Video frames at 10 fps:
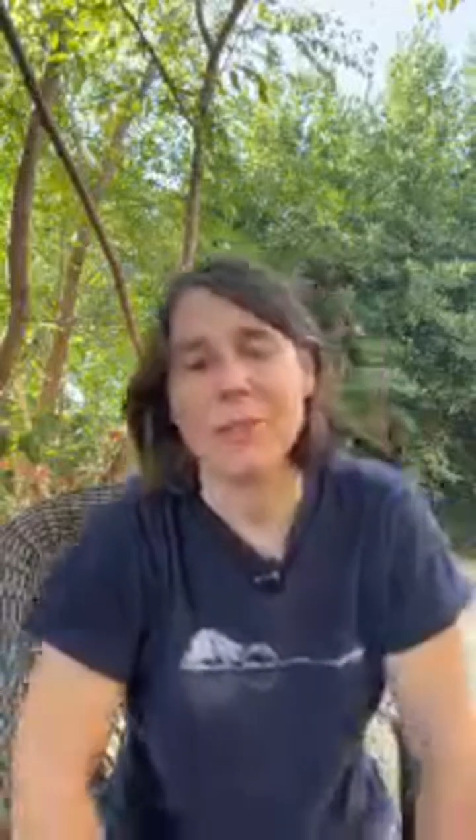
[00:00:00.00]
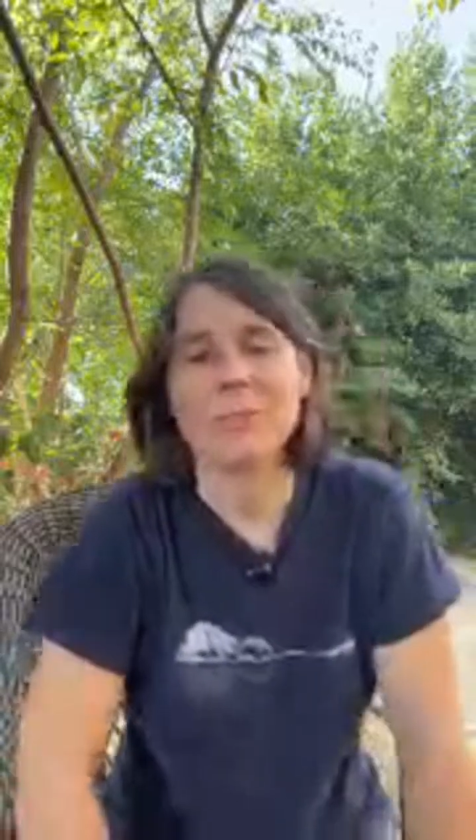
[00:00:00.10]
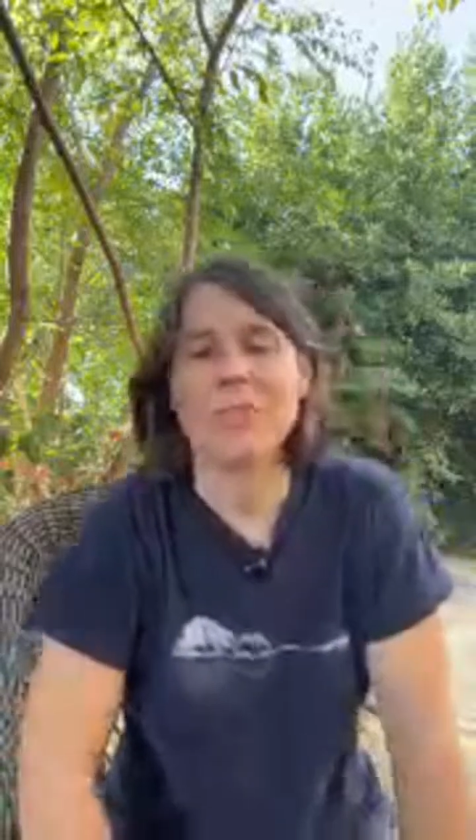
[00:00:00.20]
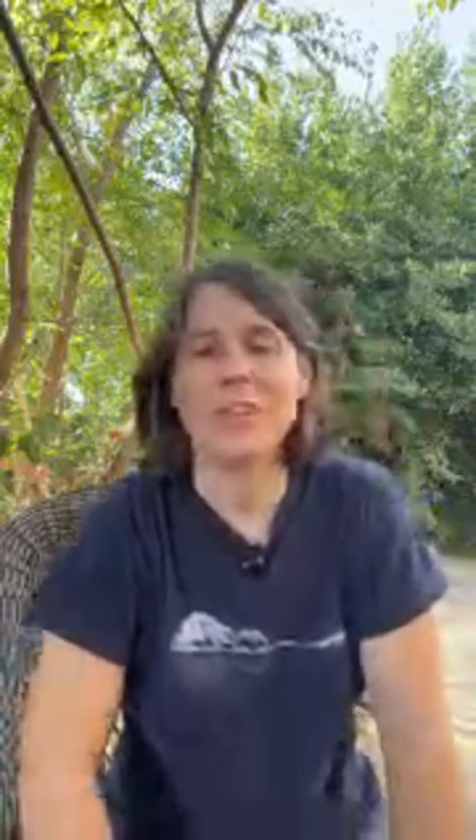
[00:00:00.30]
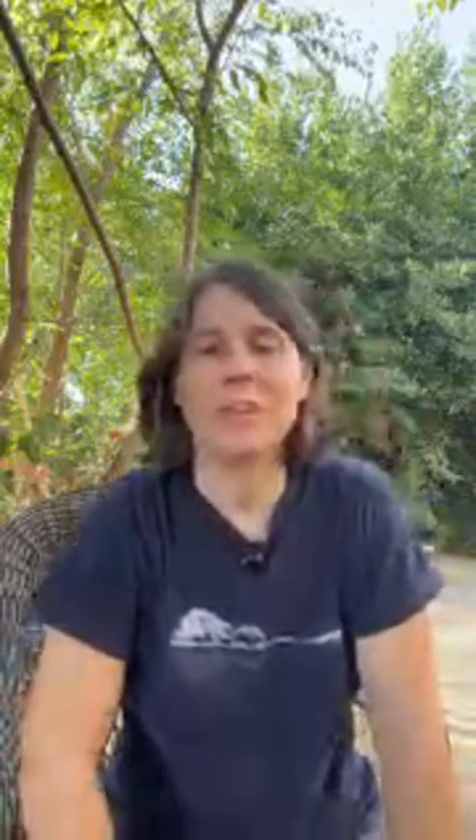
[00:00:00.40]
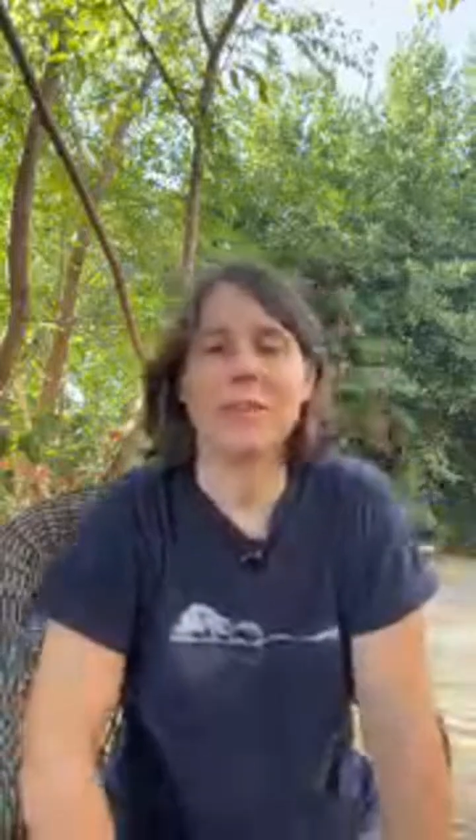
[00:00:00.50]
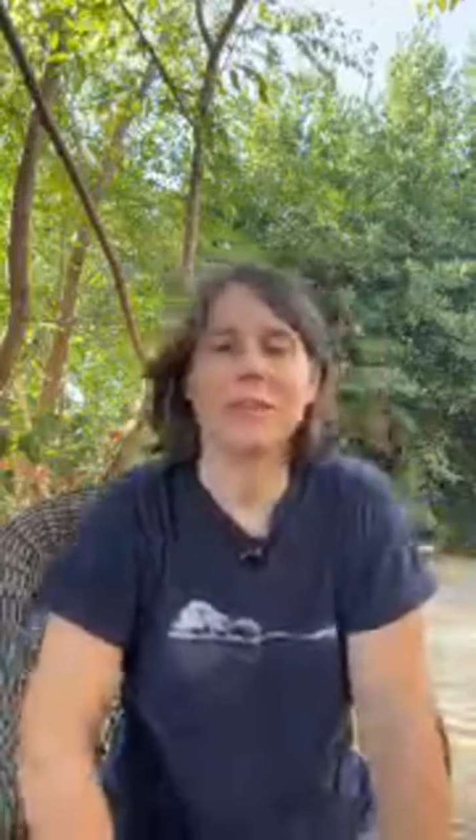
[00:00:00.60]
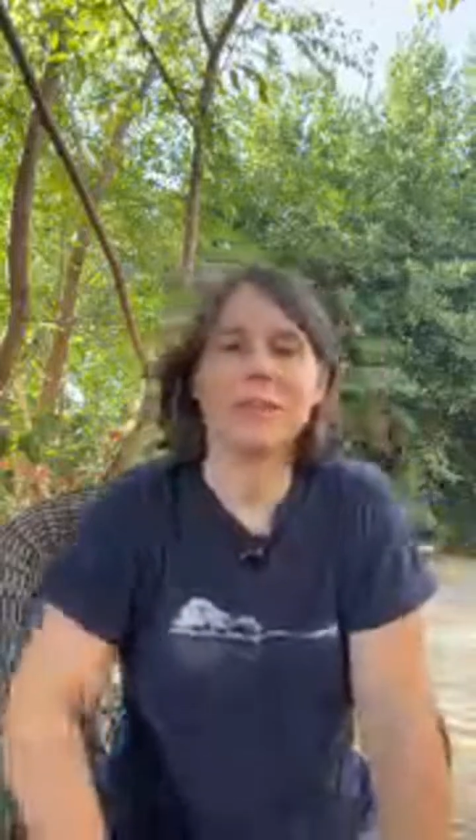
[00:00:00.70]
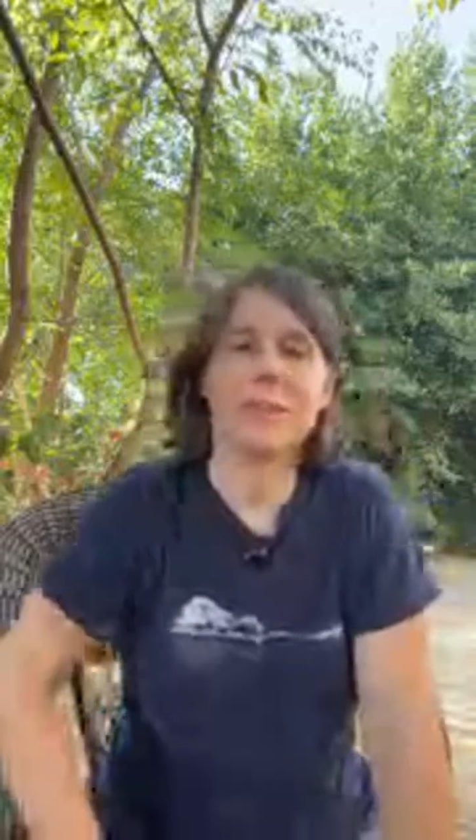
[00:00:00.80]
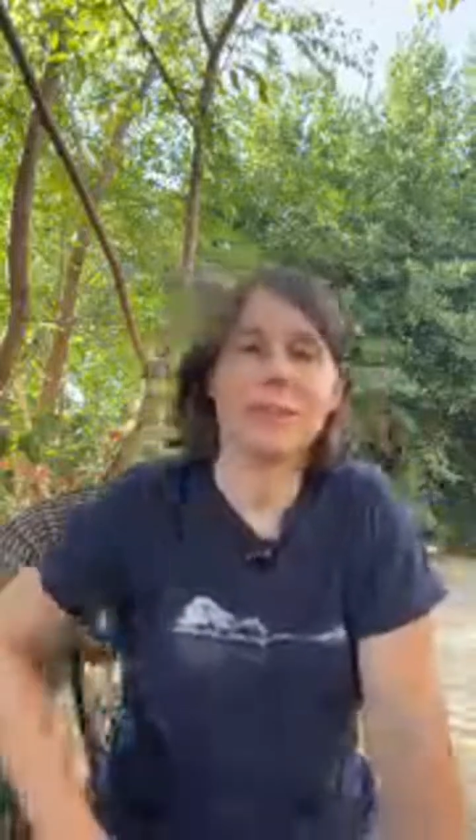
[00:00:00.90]
China,
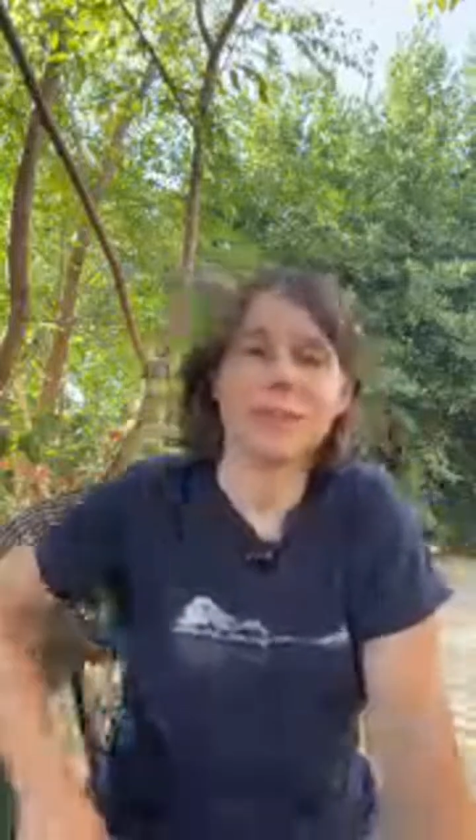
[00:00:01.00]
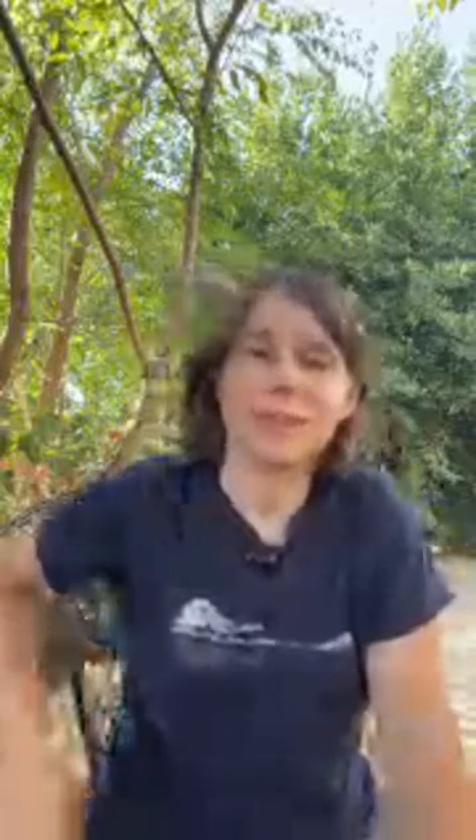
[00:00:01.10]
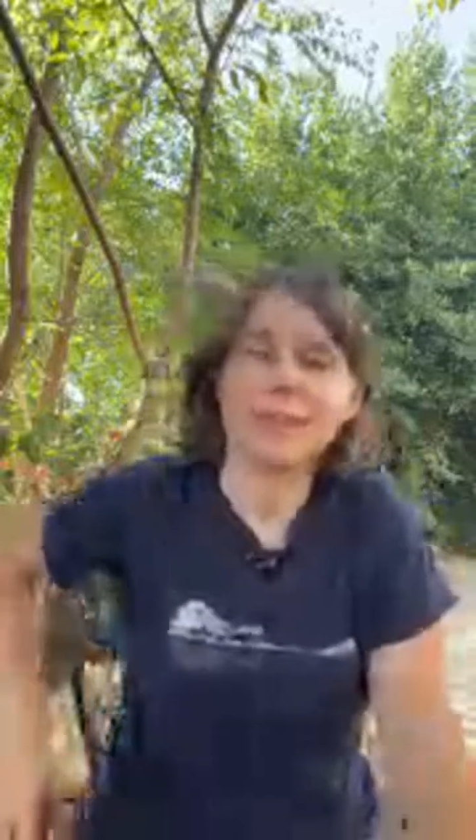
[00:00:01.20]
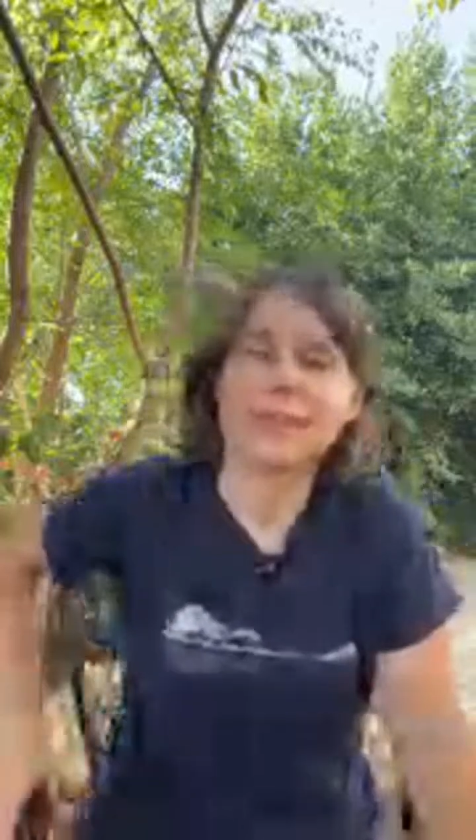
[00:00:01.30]
like